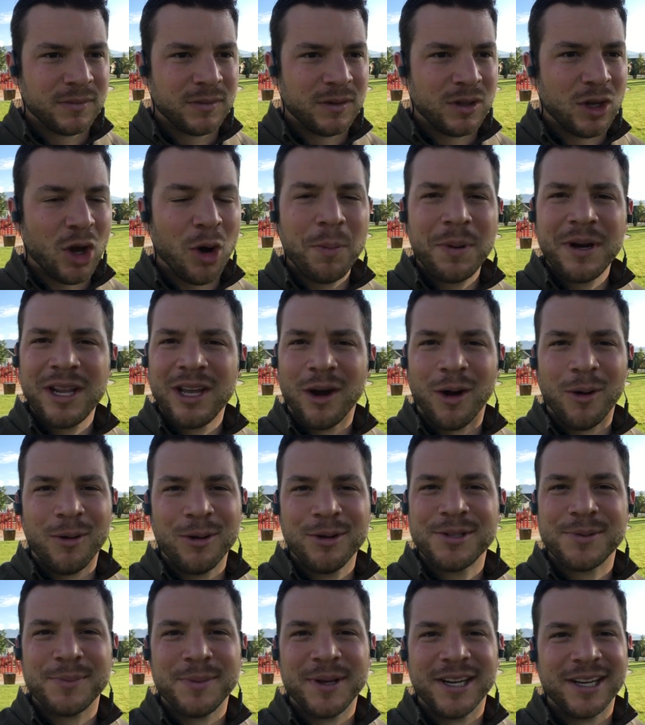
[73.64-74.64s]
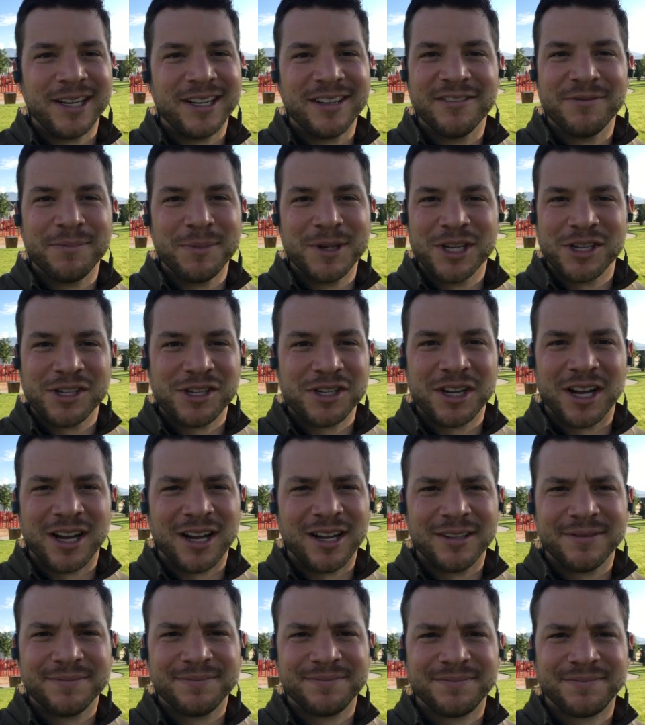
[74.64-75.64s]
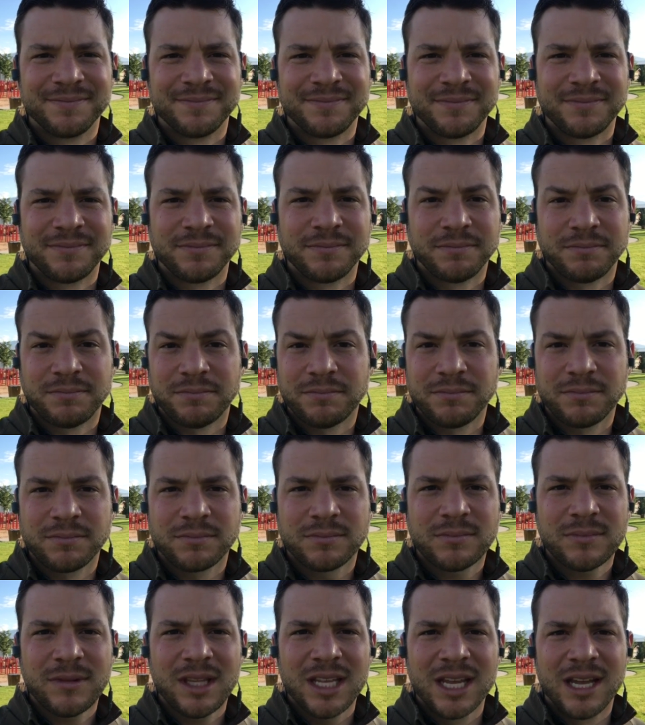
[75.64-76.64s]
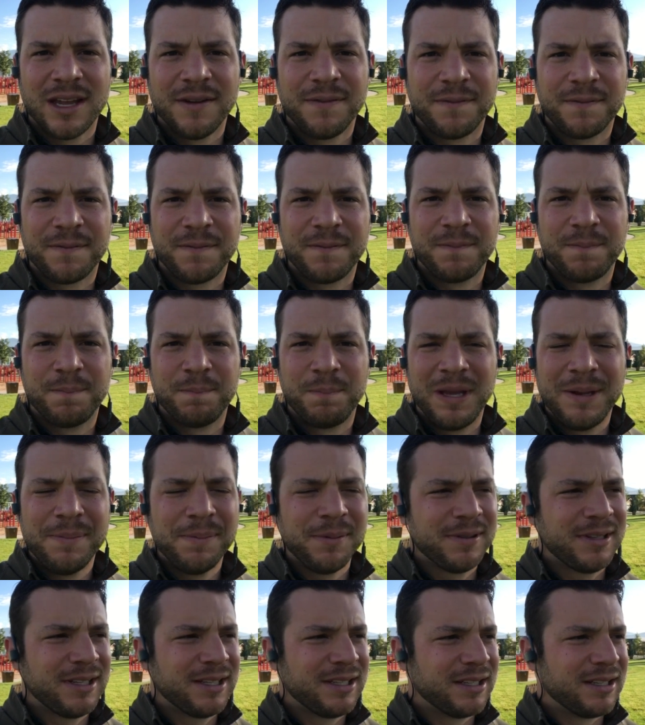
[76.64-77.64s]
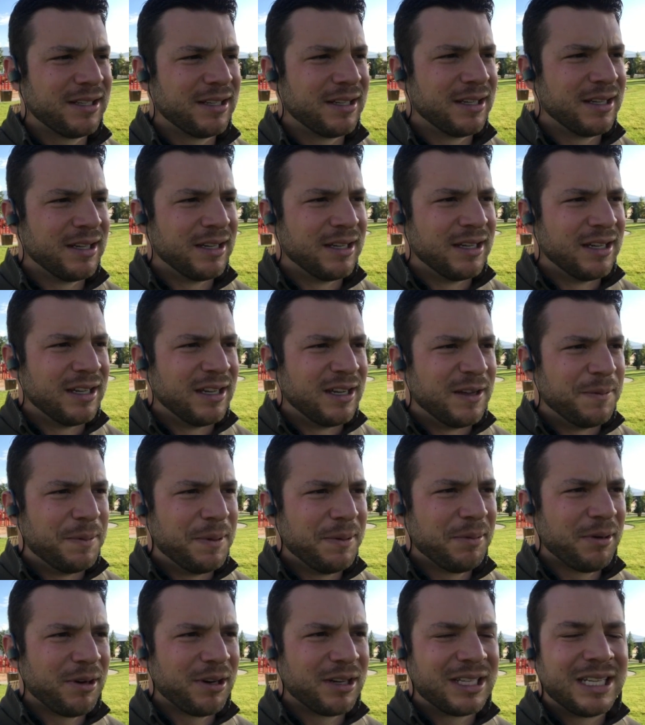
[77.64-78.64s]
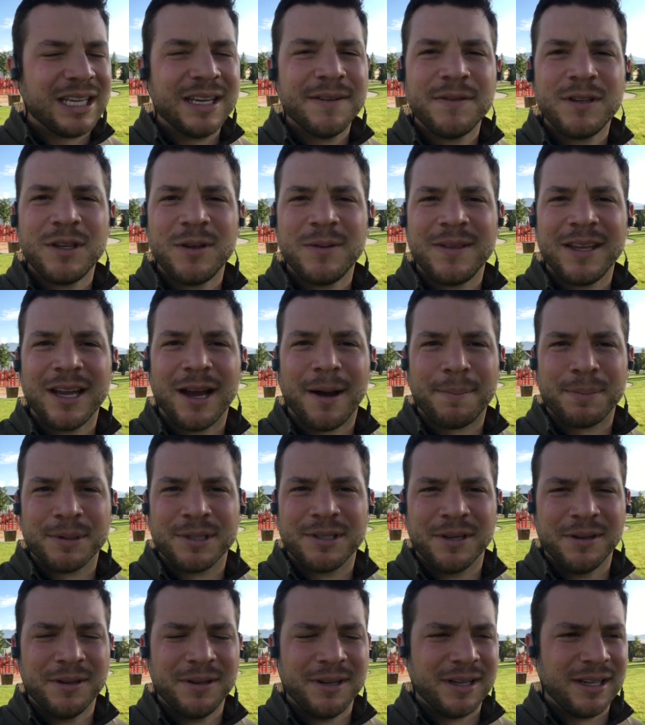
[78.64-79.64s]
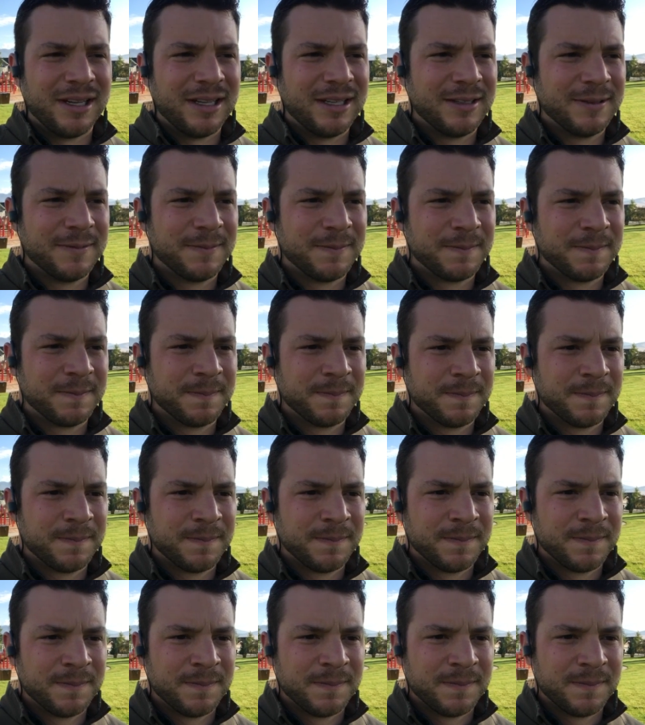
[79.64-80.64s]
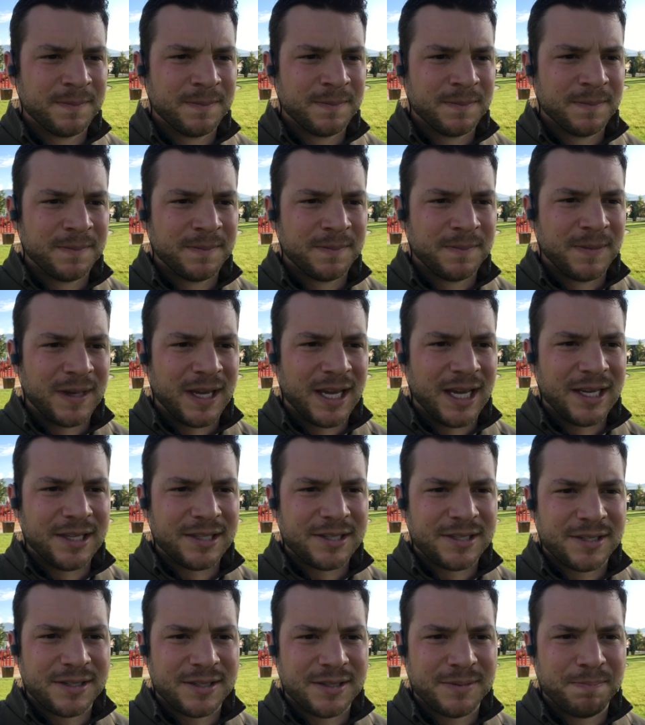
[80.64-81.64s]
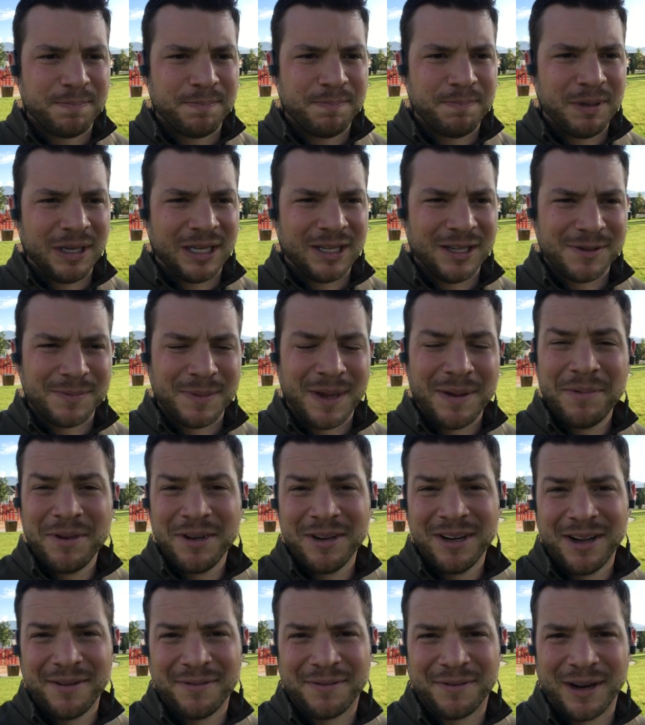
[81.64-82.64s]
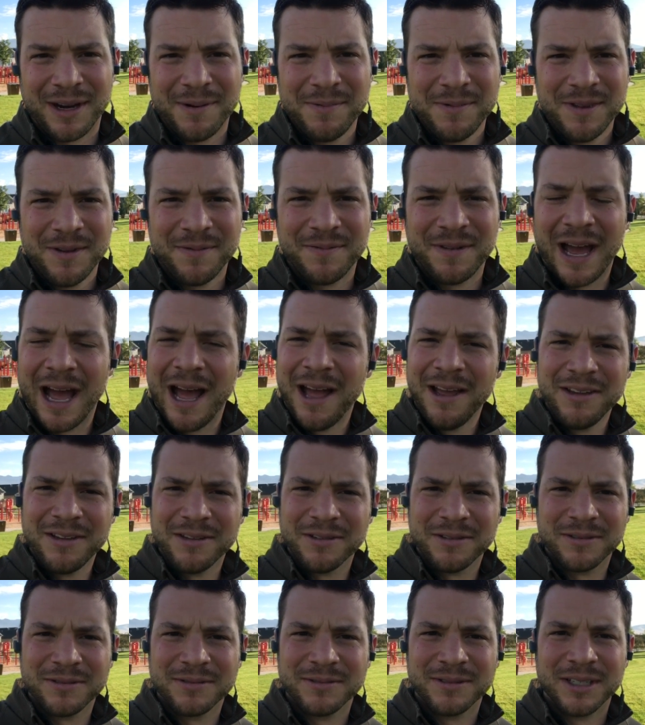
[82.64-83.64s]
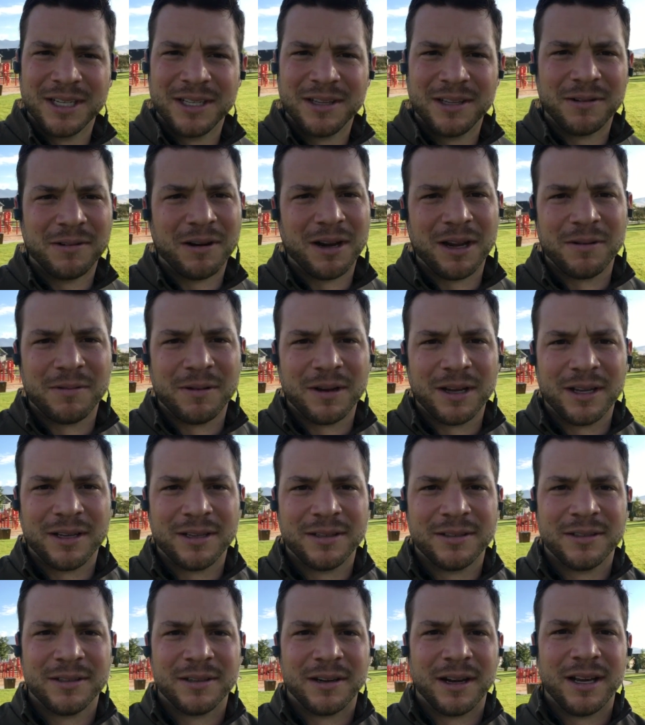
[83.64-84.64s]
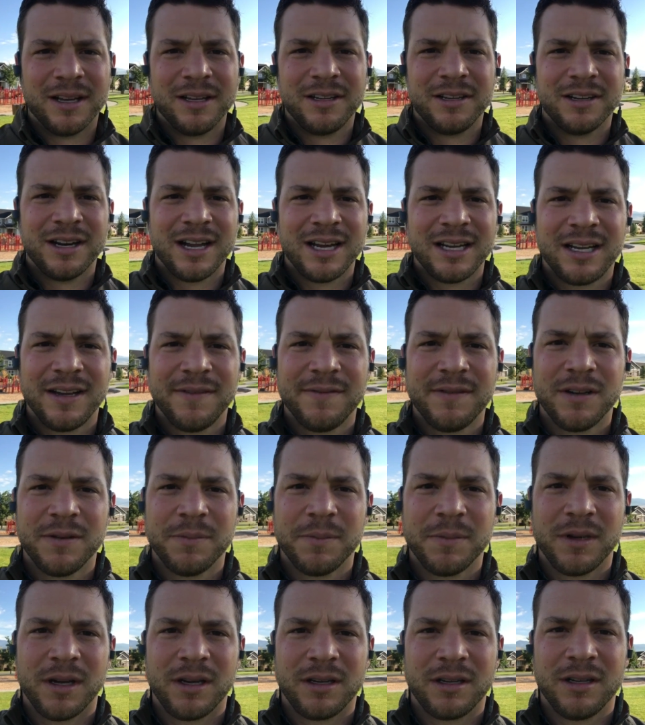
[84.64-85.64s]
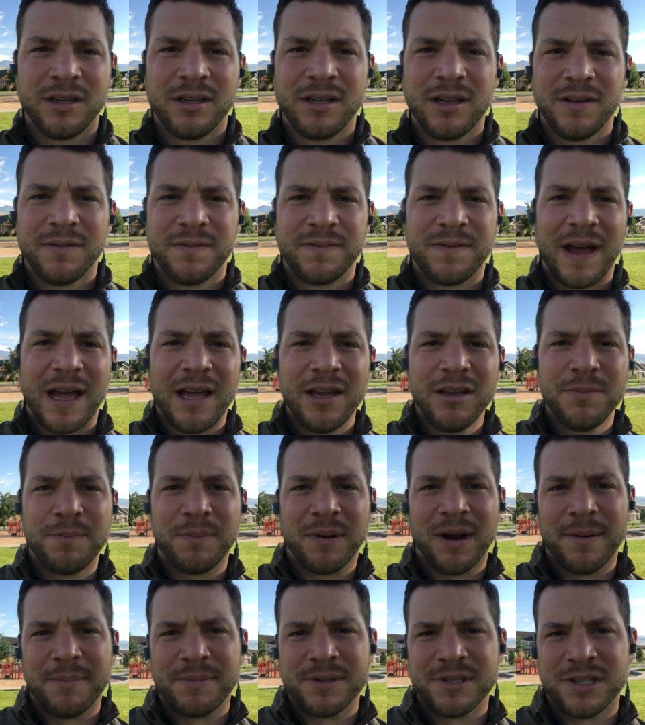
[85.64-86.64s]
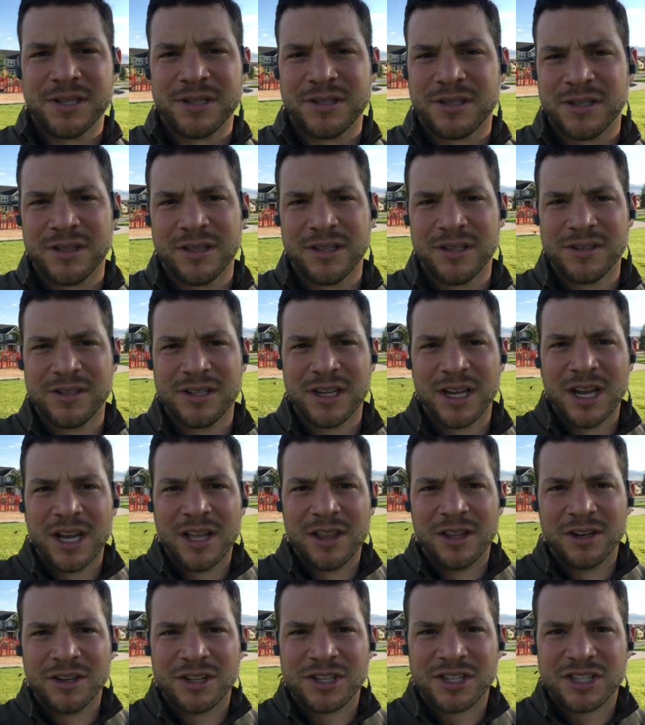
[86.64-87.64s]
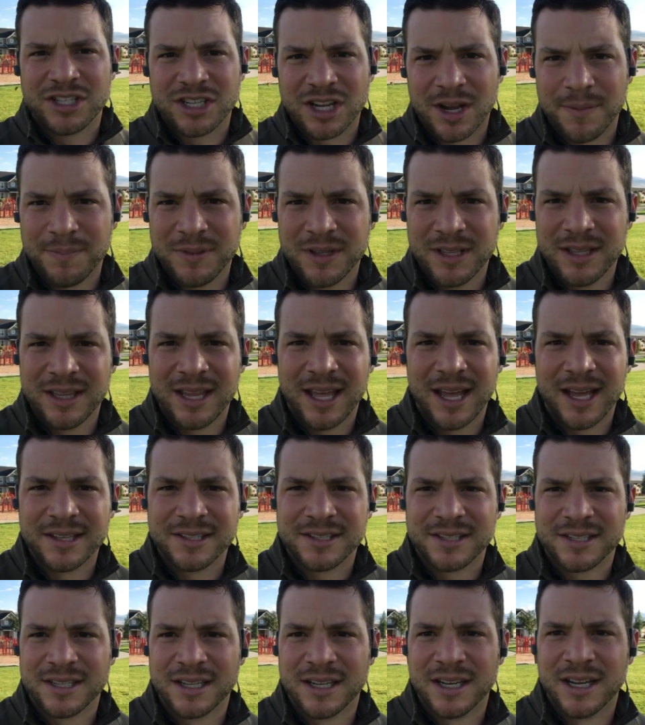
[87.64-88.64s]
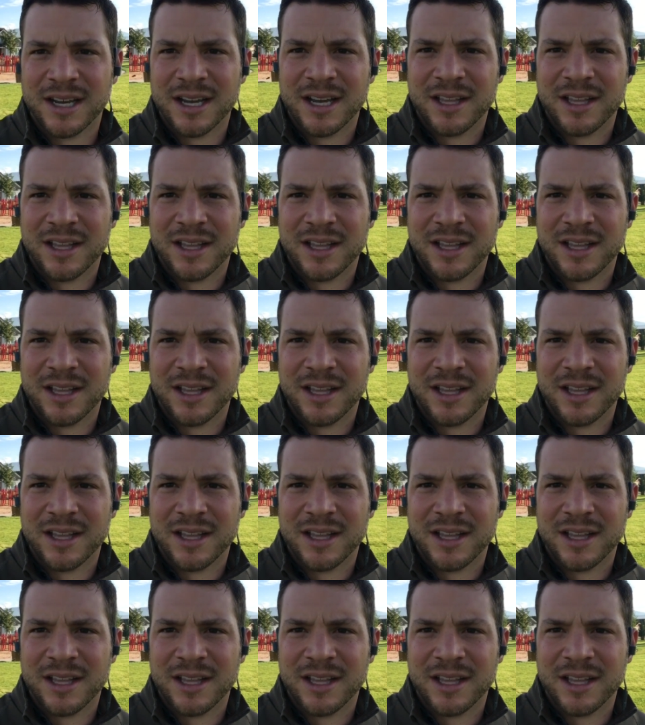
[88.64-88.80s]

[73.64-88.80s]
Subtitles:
nobody owes me to give me a shot. If people aren't giving you the opportunity, it's because maybe you're not framing the value in the right way, right? You're not giving them a good enough value proposition. There's something that's